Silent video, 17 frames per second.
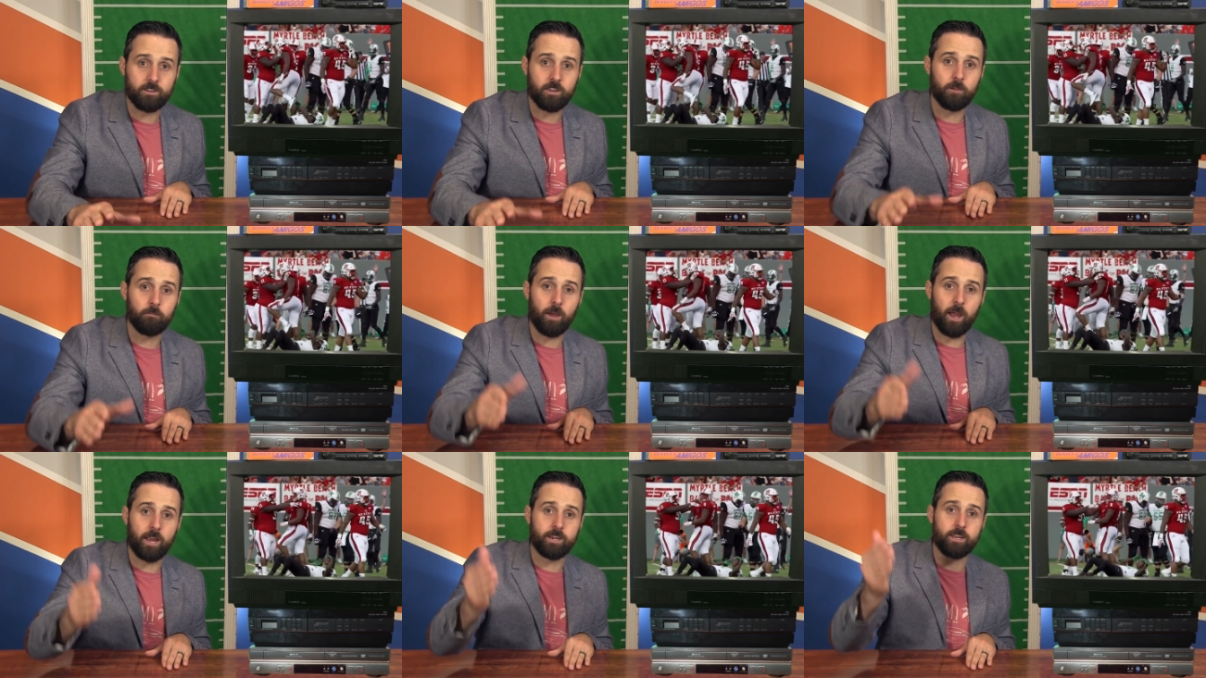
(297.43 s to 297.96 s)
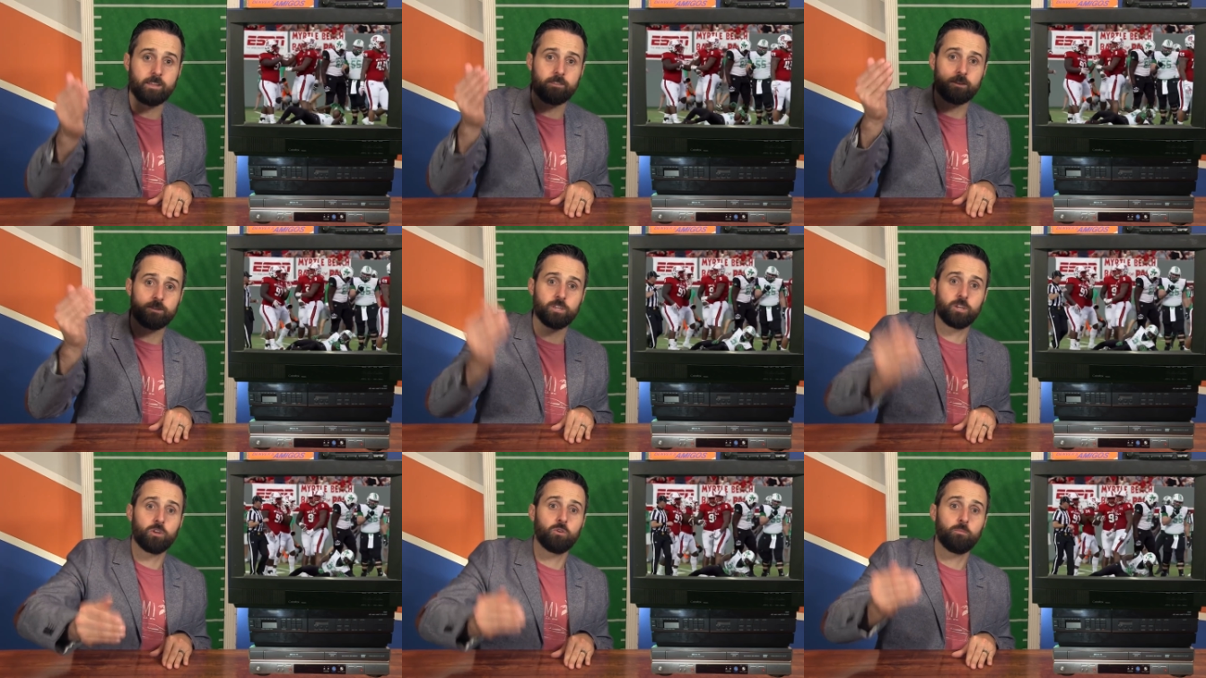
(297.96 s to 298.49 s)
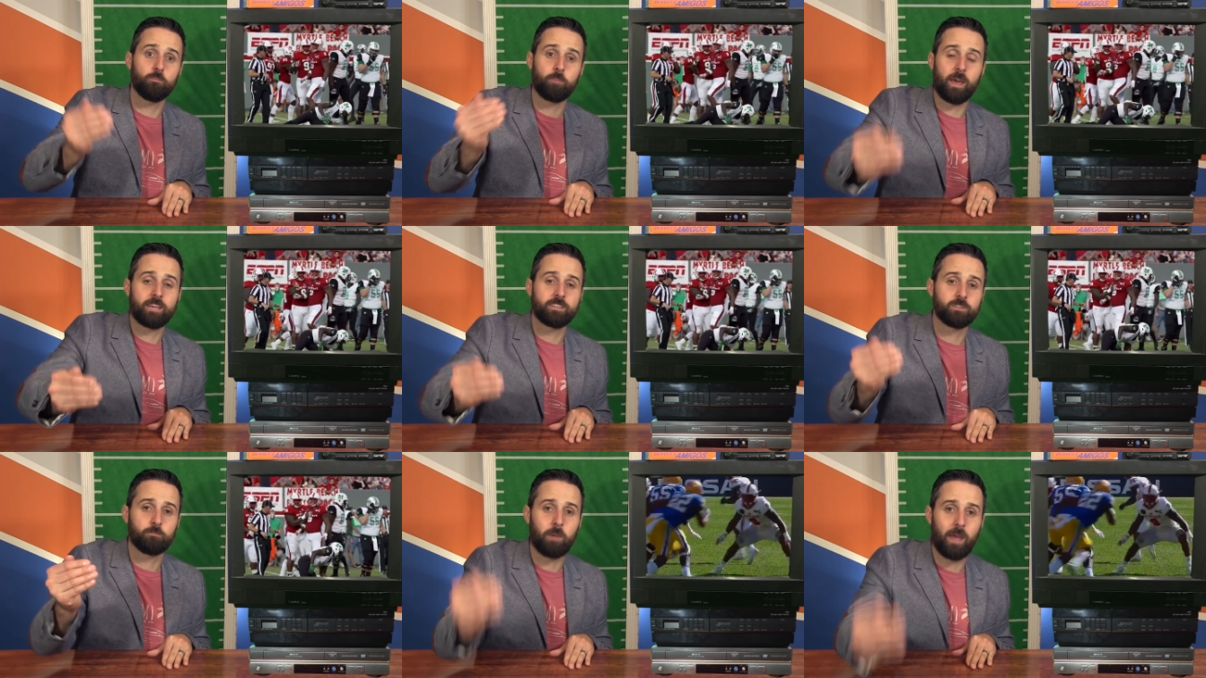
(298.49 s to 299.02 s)
combining the two
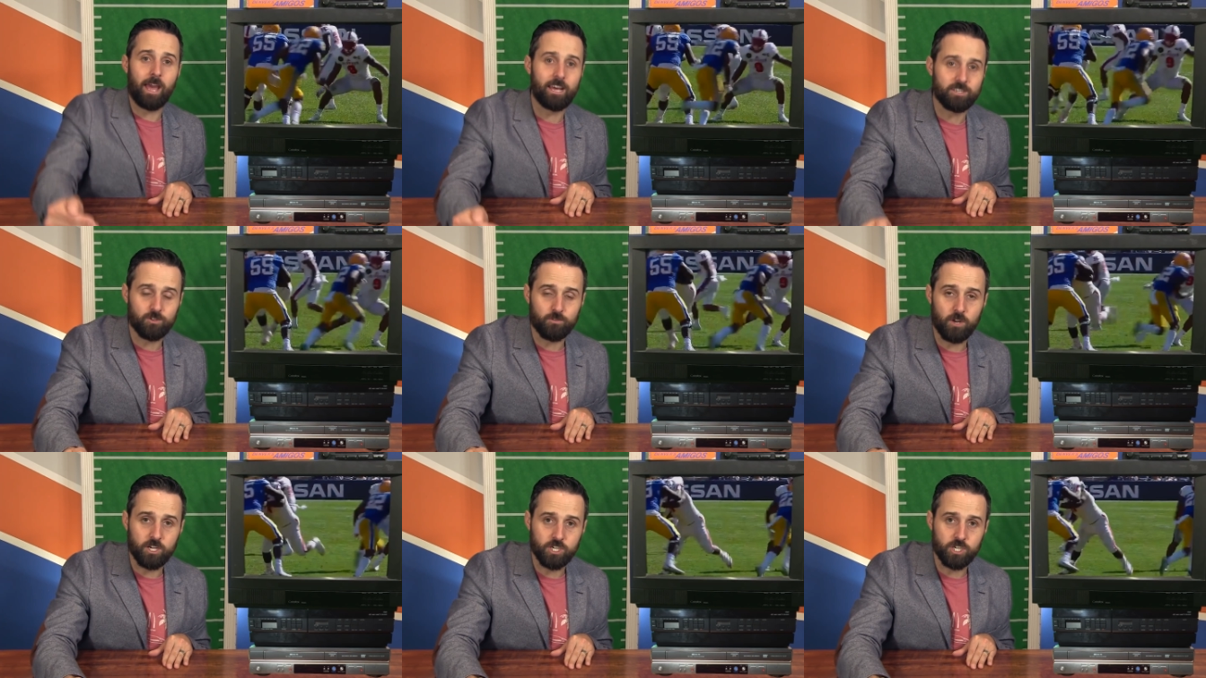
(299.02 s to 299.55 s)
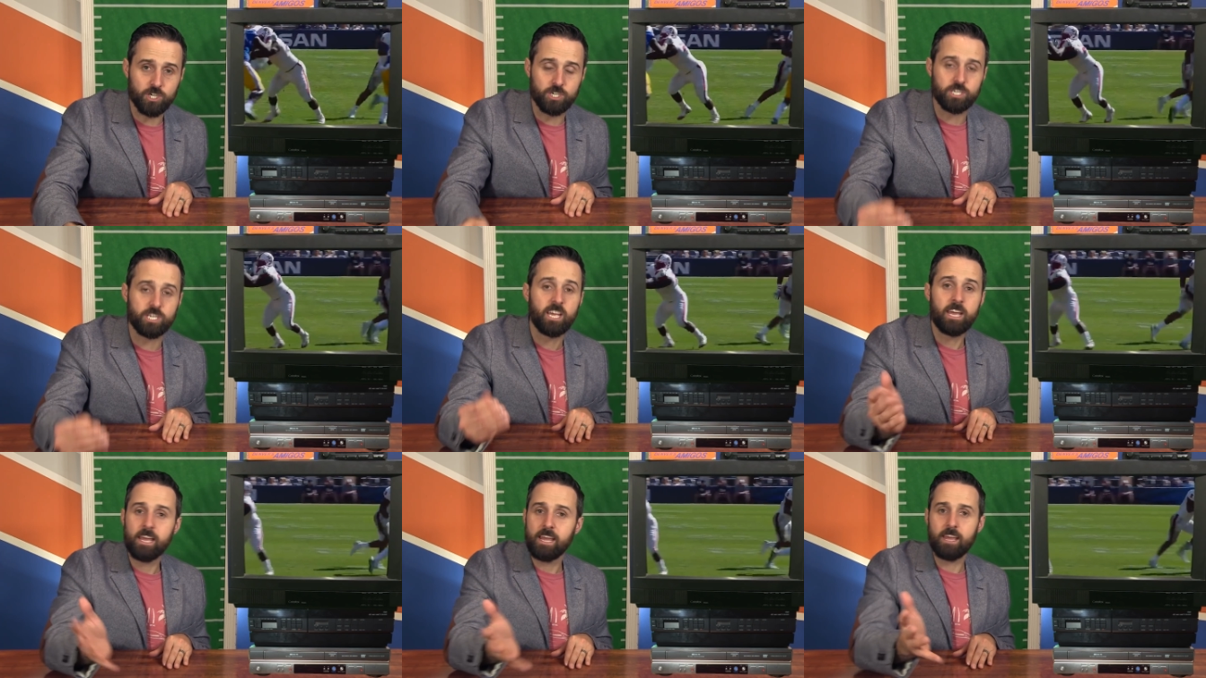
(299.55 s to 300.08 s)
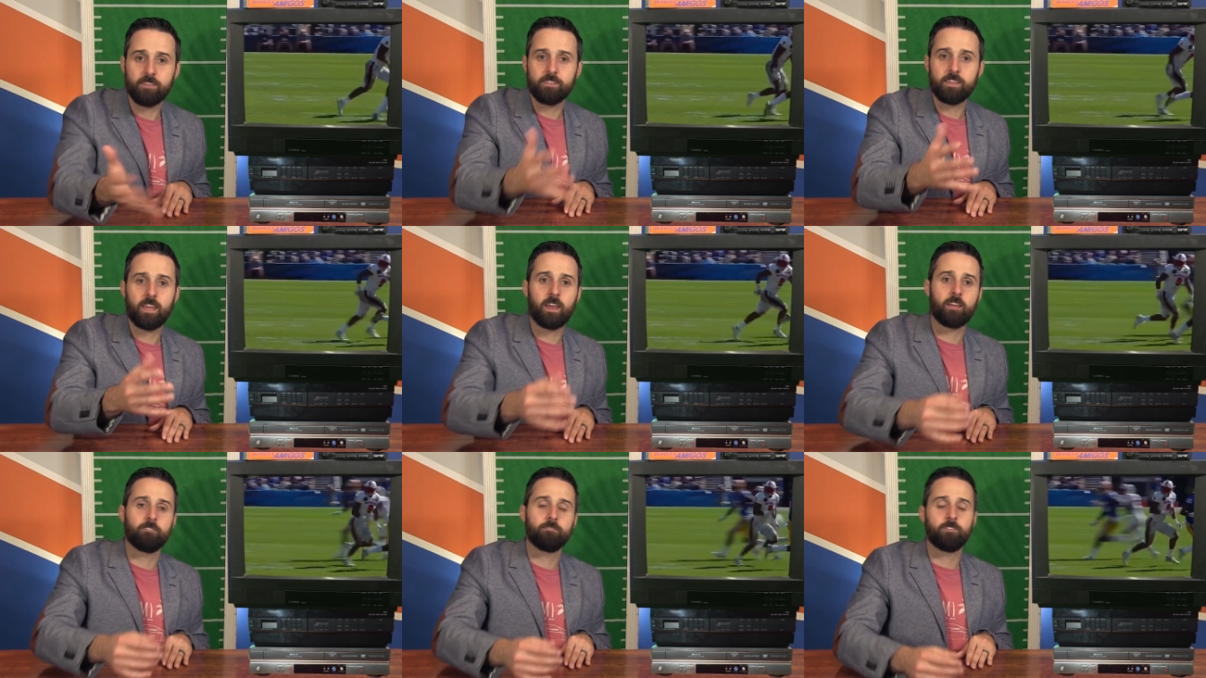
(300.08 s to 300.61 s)
best pass rushers in
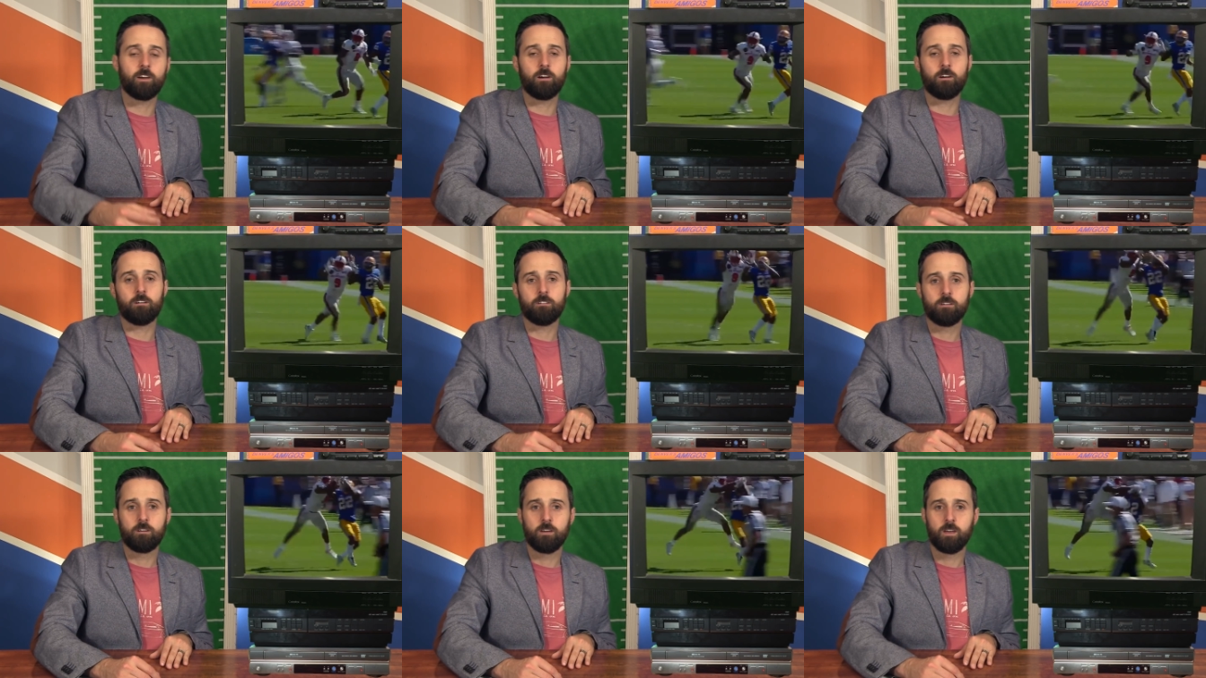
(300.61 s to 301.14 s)
the NFL.